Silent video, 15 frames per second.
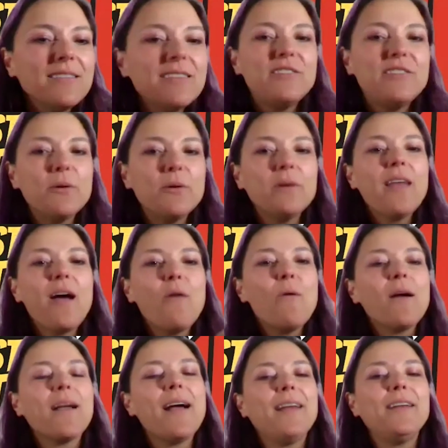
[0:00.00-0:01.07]
doing that,
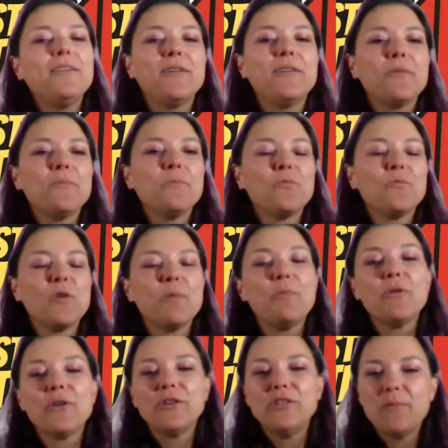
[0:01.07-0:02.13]
what kind of a
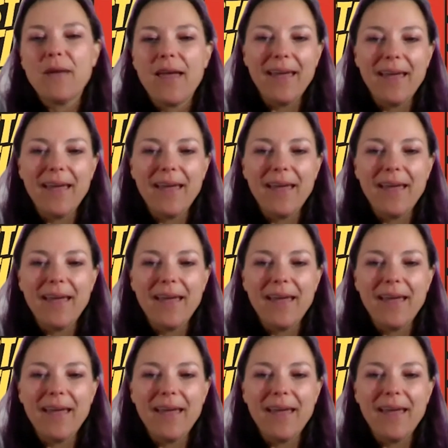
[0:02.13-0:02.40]
ripple could you make?